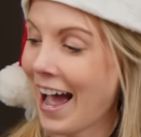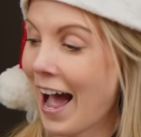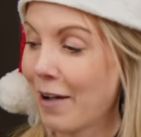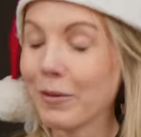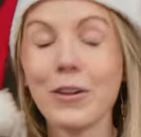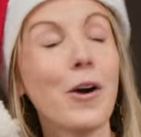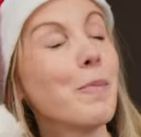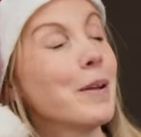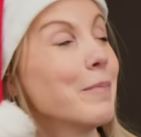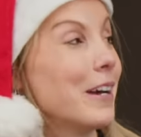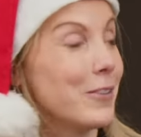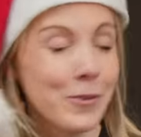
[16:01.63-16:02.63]
I will
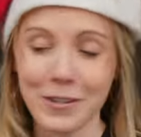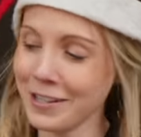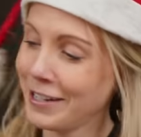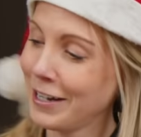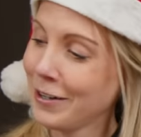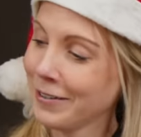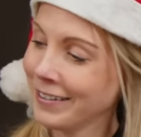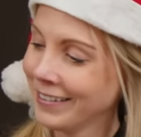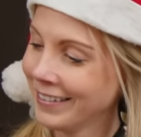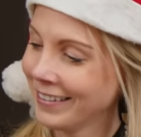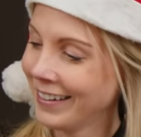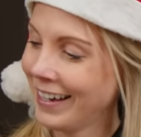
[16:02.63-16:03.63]
open my doors to you,
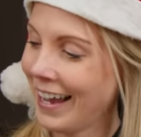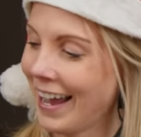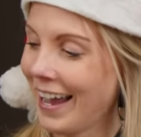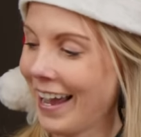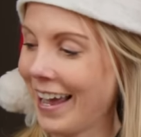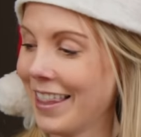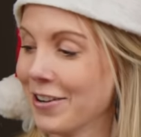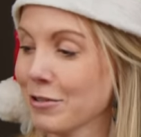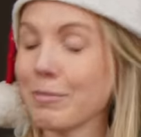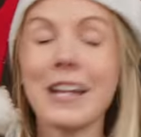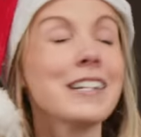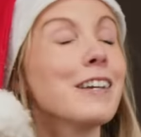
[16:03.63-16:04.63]
and
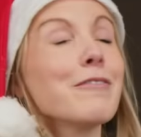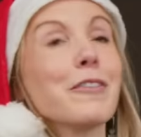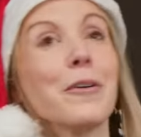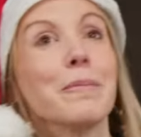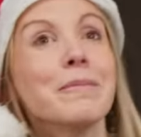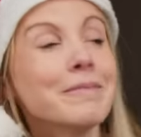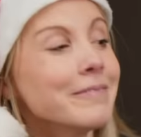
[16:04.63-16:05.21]
there's plenty of room.